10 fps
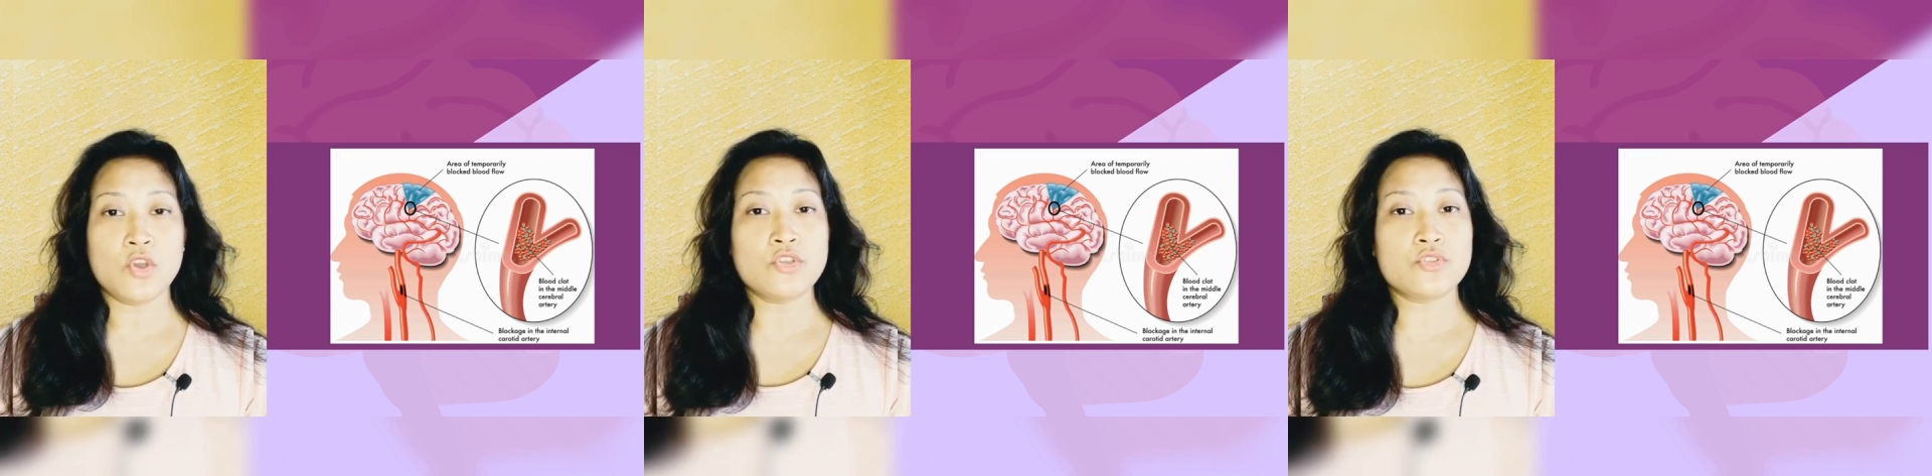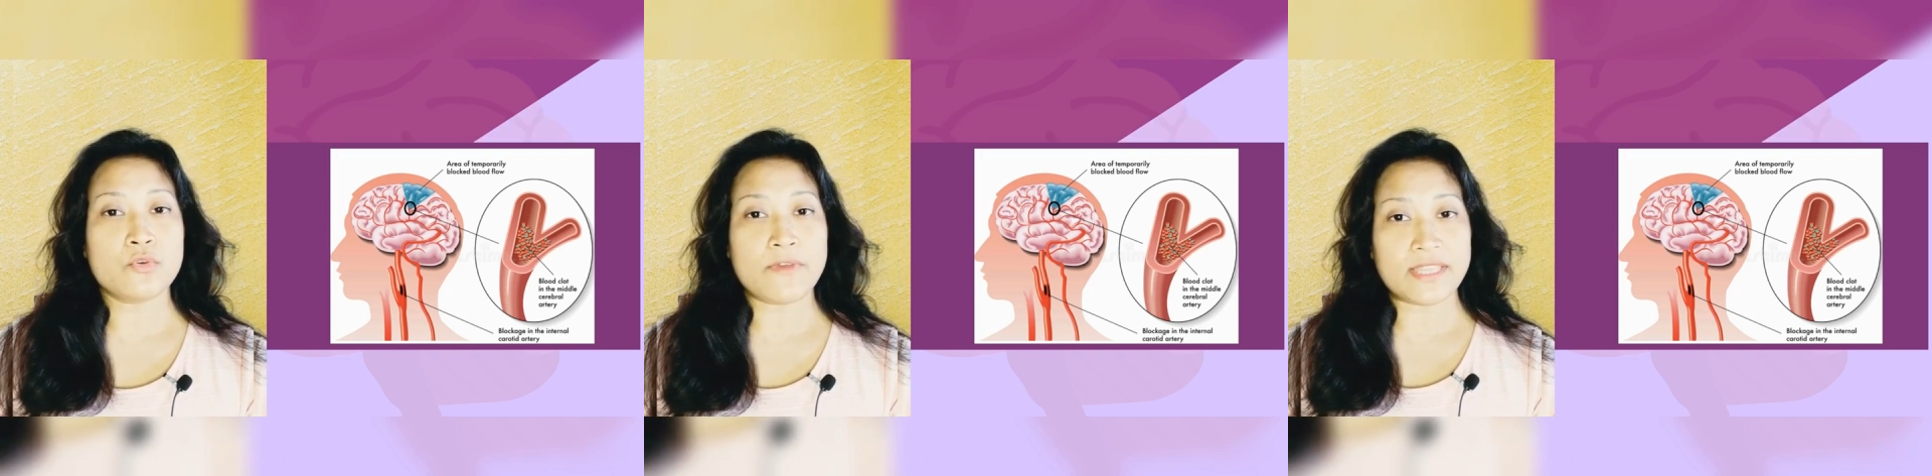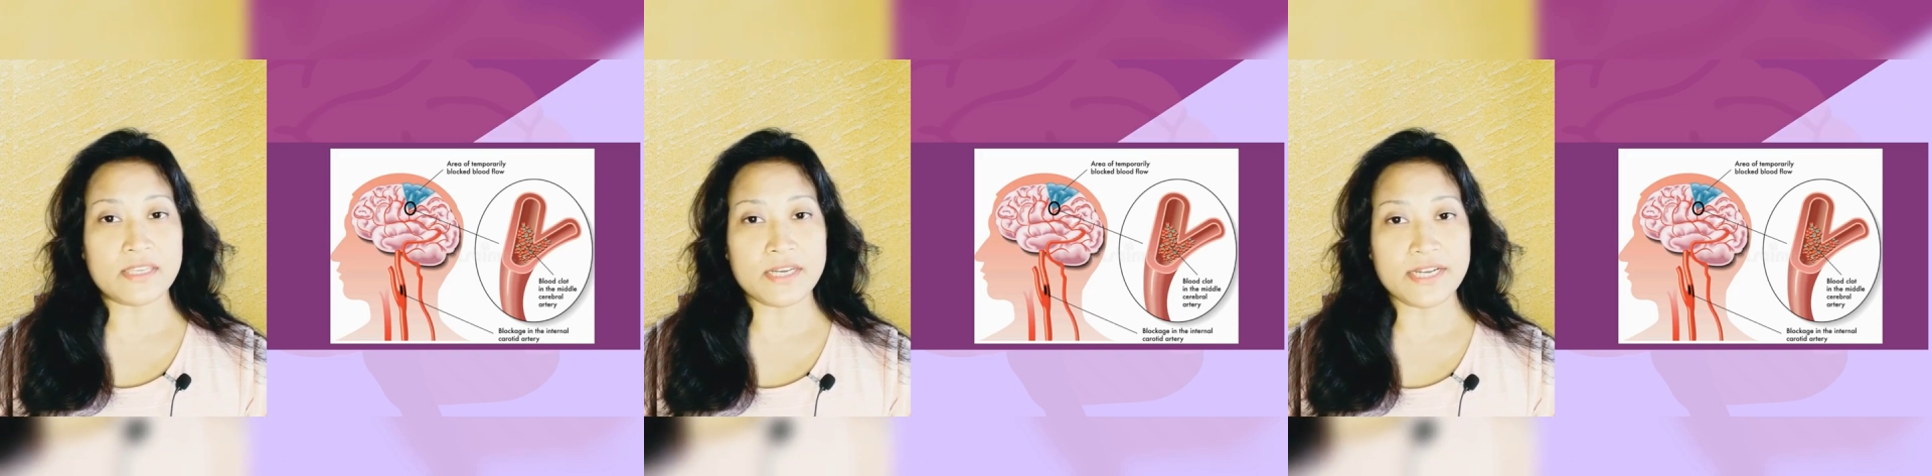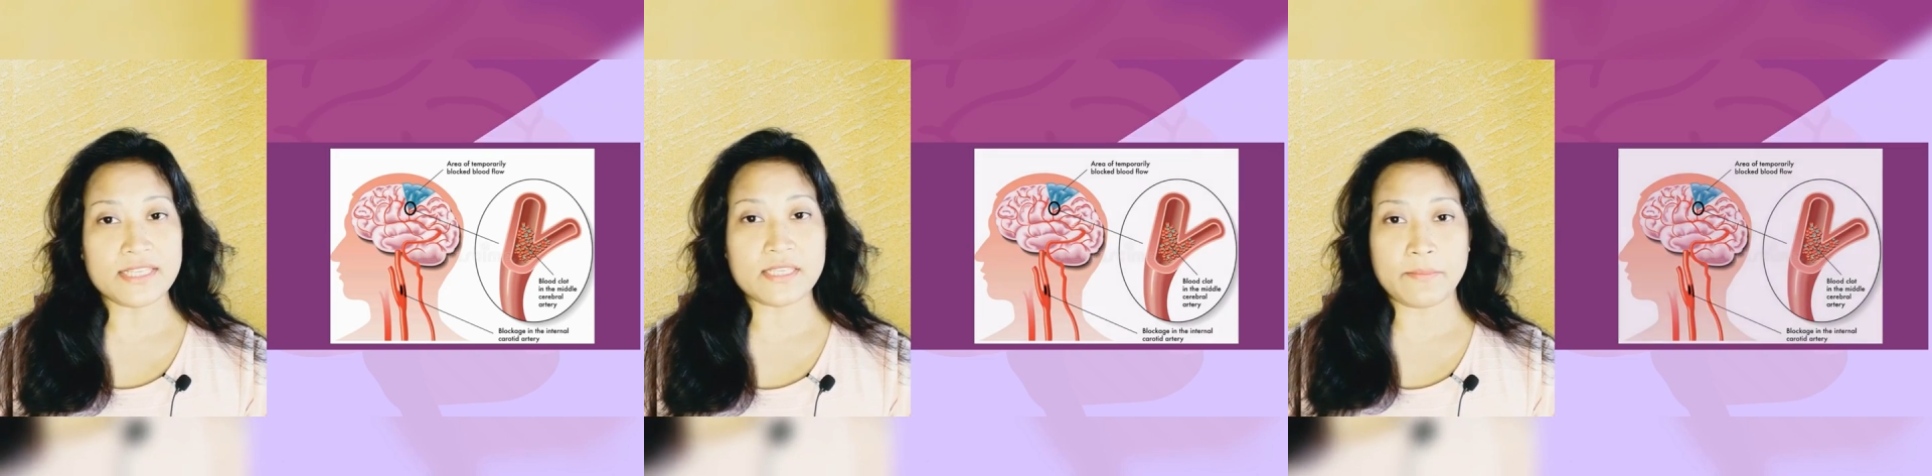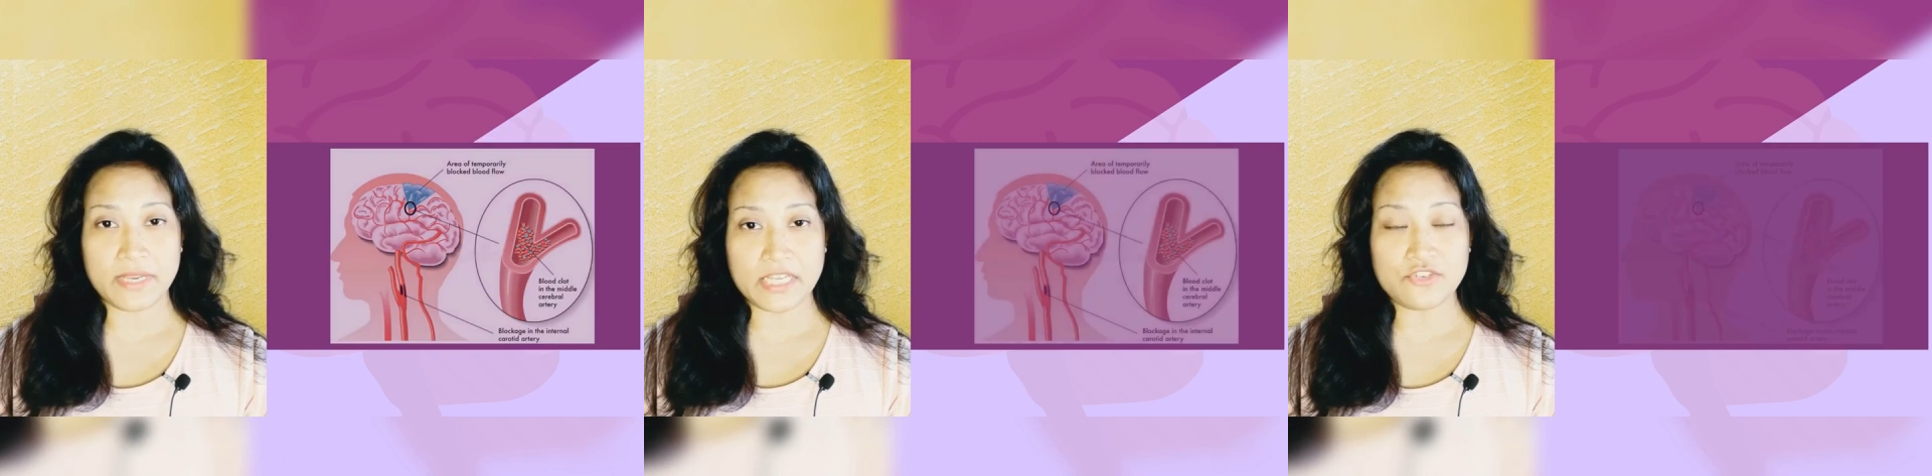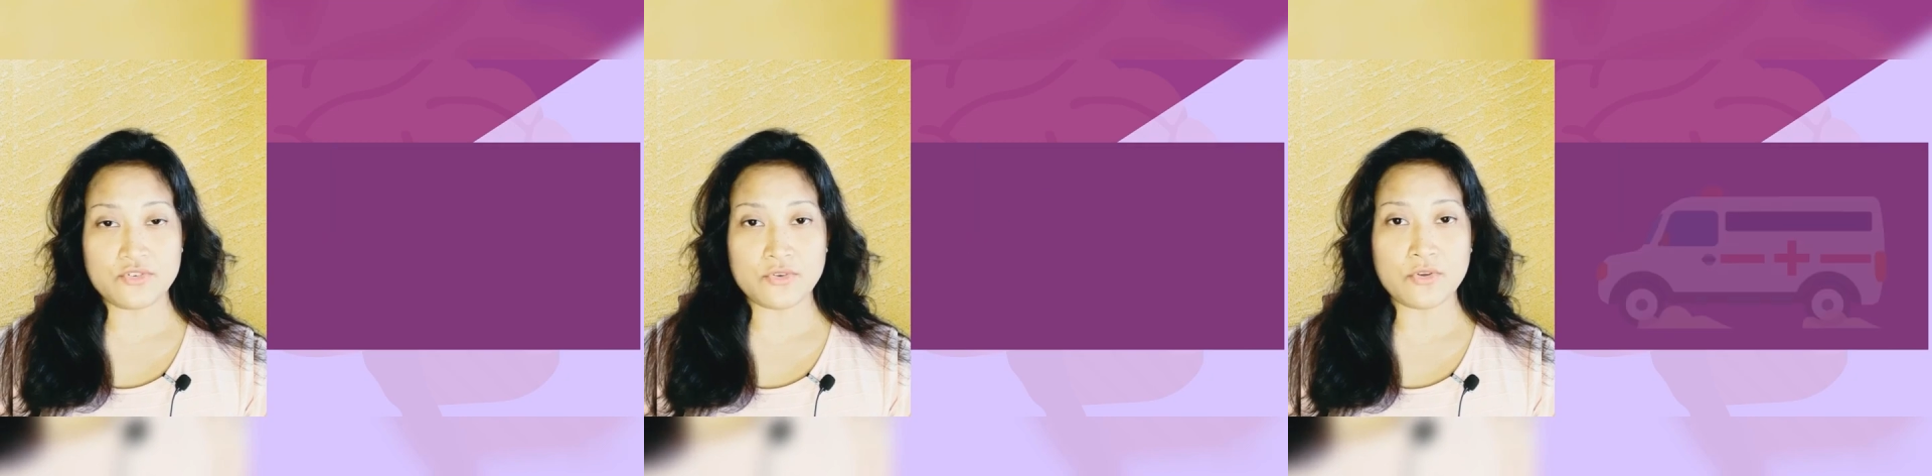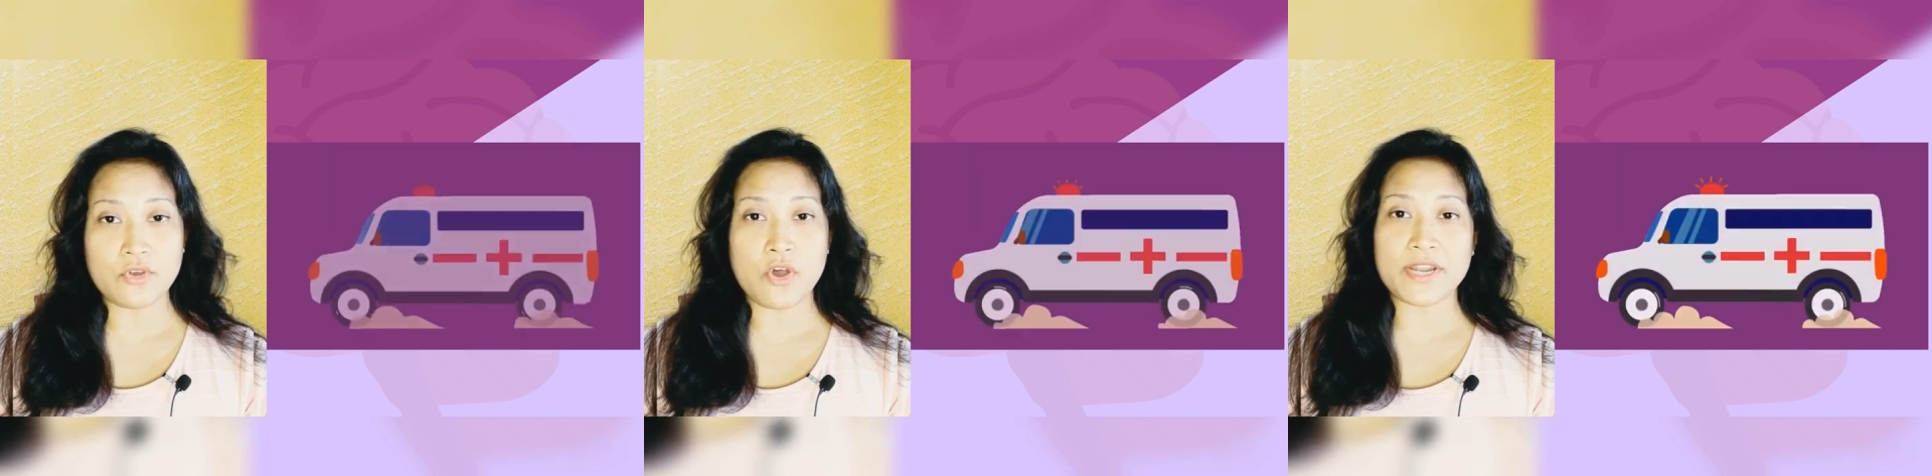So whether it is a mini
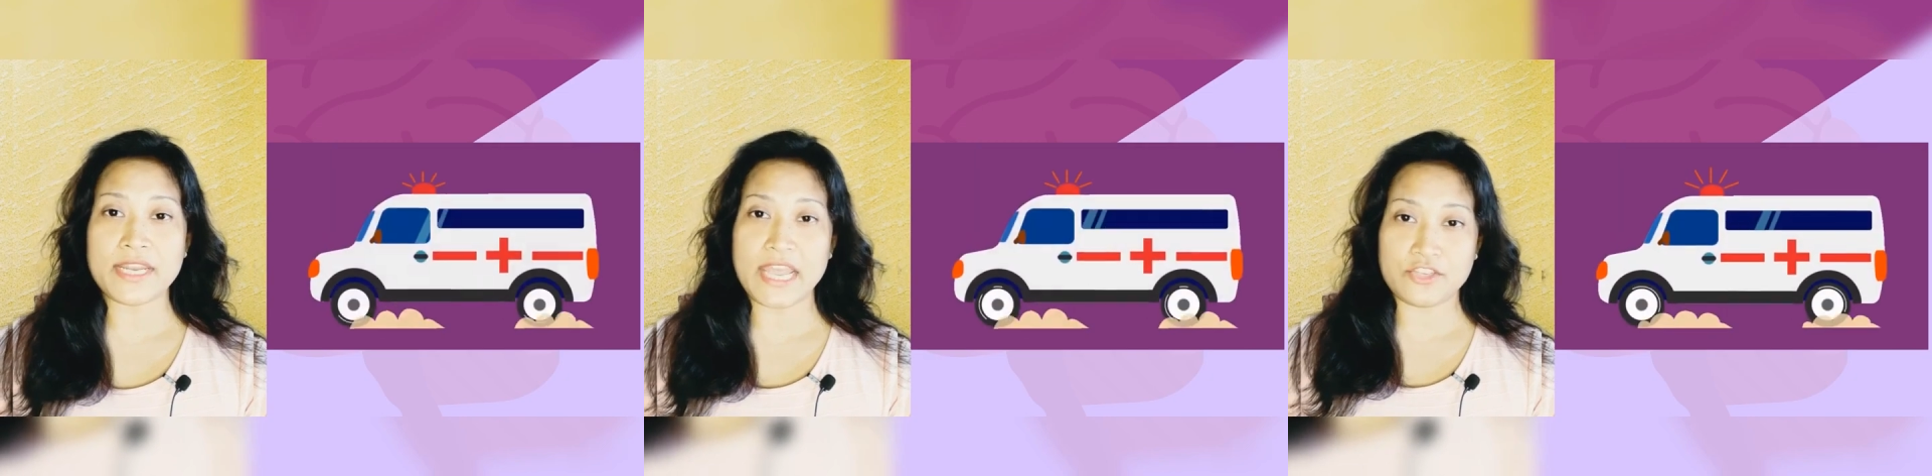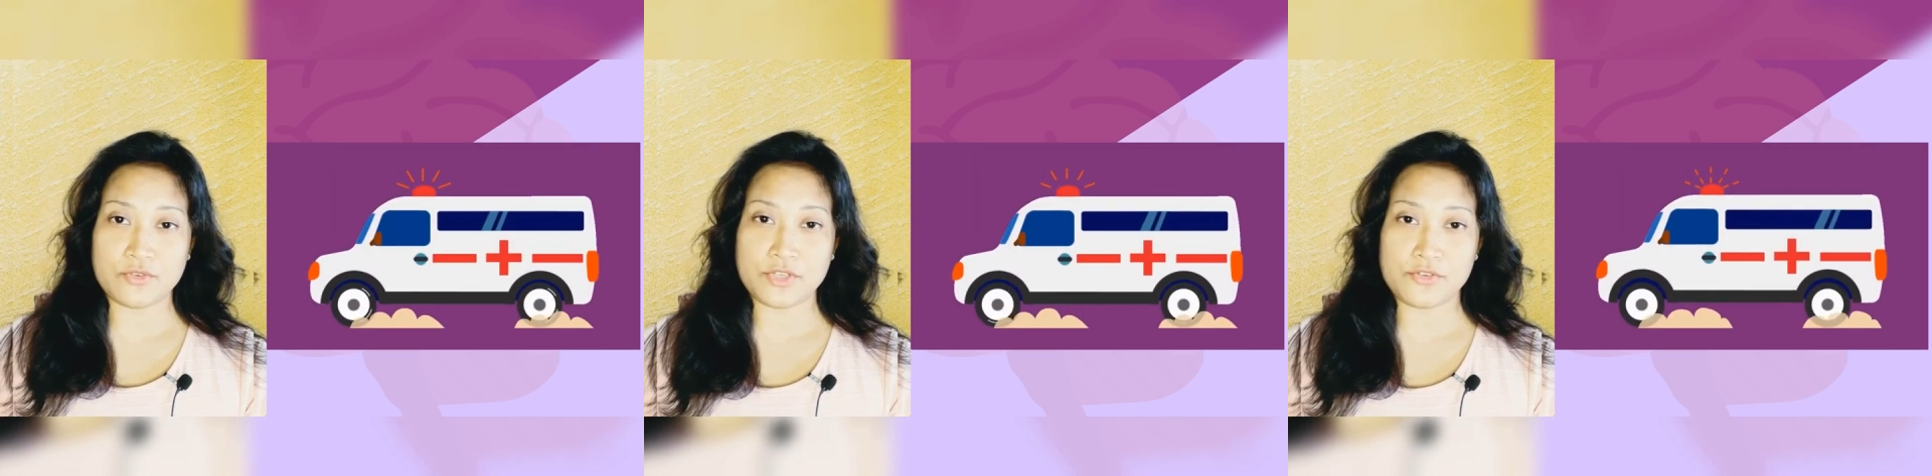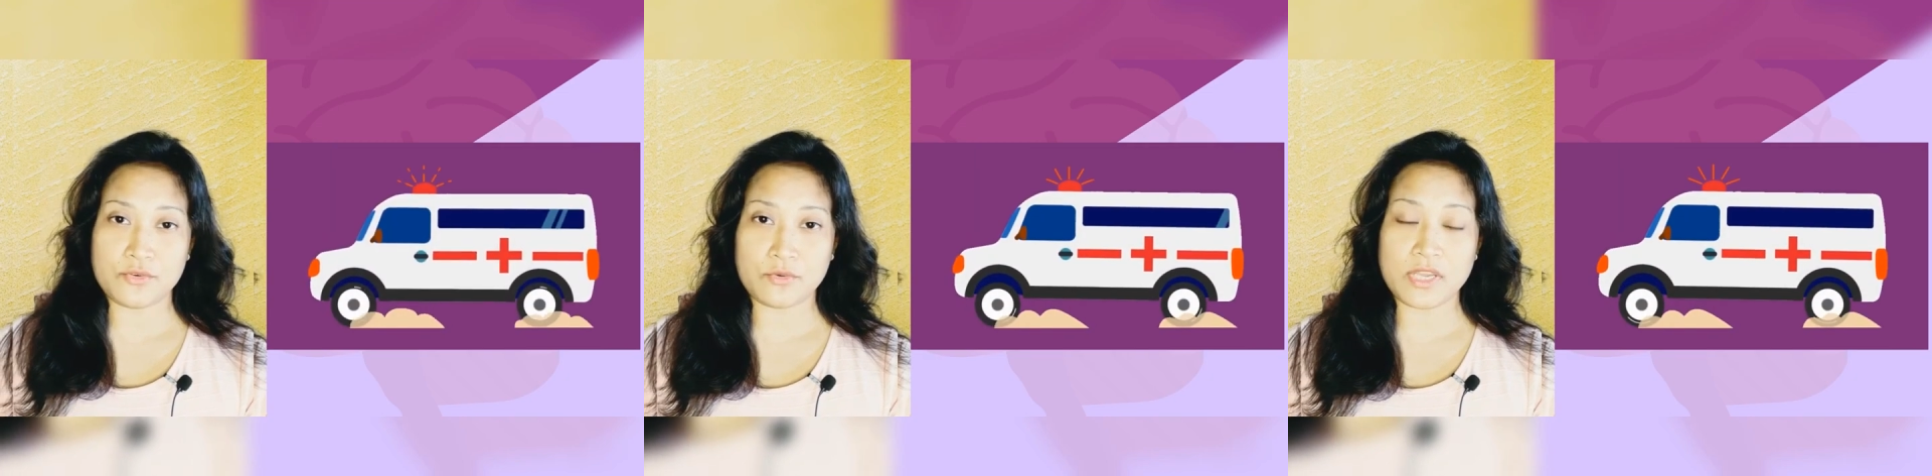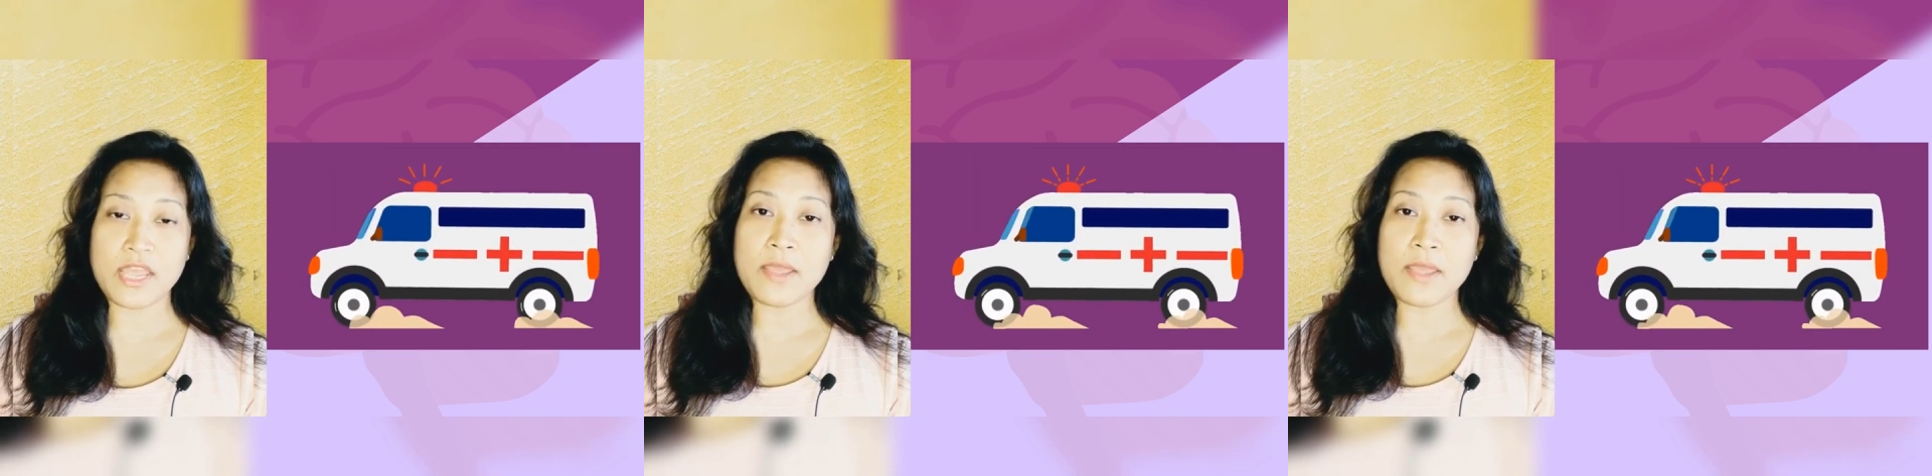stroke or an actual stroke,